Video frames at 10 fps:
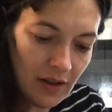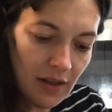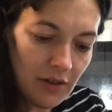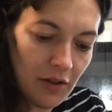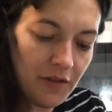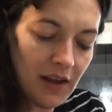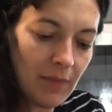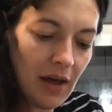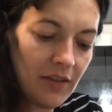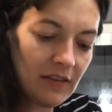The other thing
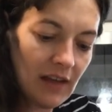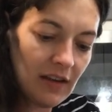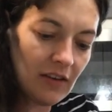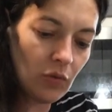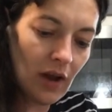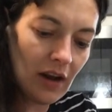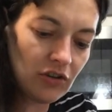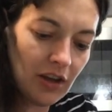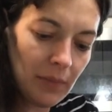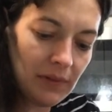about this sign, since we're
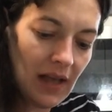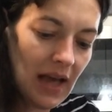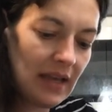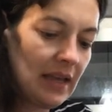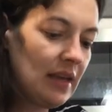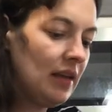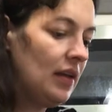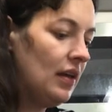actually applying